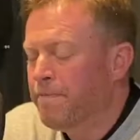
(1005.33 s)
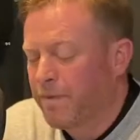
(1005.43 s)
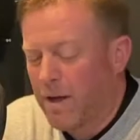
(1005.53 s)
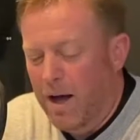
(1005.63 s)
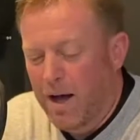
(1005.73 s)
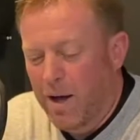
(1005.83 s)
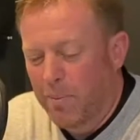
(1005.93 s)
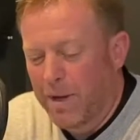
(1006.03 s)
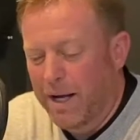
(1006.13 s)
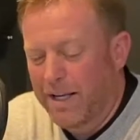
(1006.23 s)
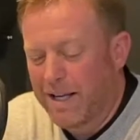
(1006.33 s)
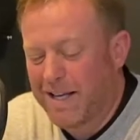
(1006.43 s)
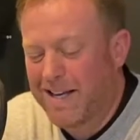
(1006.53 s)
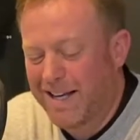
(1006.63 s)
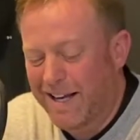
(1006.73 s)
And
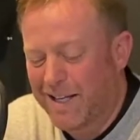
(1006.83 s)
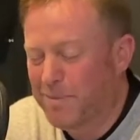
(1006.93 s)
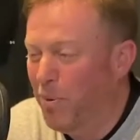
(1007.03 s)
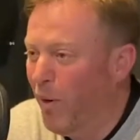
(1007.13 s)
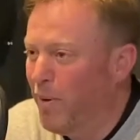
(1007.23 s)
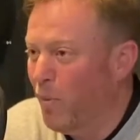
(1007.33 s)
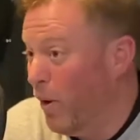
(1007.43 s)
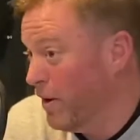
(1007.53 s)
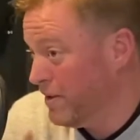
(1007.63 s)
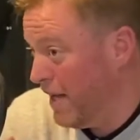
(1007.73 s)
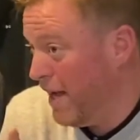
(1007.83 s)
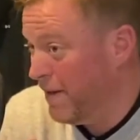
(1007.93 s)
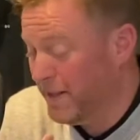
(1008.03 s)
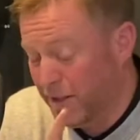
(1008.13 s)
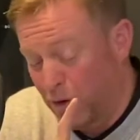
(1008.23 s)
his point was that
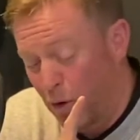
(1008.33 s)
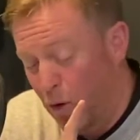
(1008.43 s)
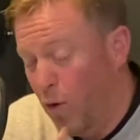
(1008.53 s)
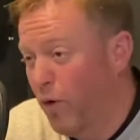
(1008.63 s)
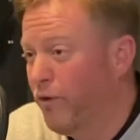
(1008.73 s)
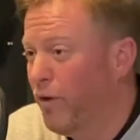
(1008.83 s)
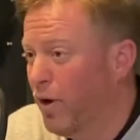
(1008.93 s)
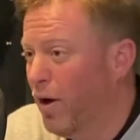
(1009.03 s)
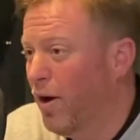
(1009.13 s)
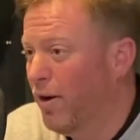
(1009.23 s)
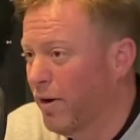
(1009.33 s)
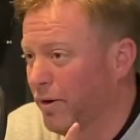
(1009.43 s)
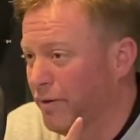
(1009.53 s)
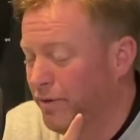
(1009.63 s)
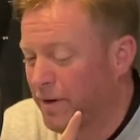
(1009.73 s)
there's an awful lot
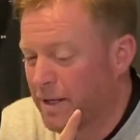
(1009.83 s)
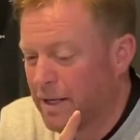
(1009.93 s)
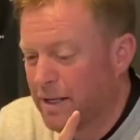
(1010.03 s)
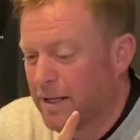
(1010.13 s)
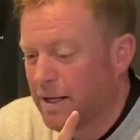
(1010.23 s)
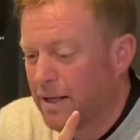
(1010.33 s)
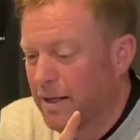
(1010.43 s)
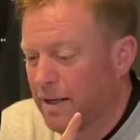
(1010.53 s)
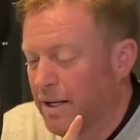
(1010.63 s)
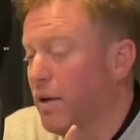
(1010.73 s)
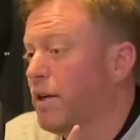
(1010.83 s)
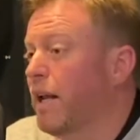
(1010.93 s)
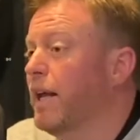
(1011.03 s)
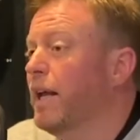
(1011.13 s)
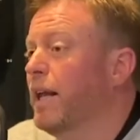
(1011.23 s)
of,
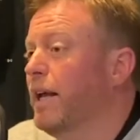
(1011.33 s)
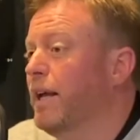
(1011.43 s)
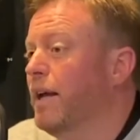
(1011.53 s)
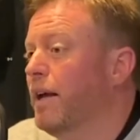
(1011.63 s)
clearly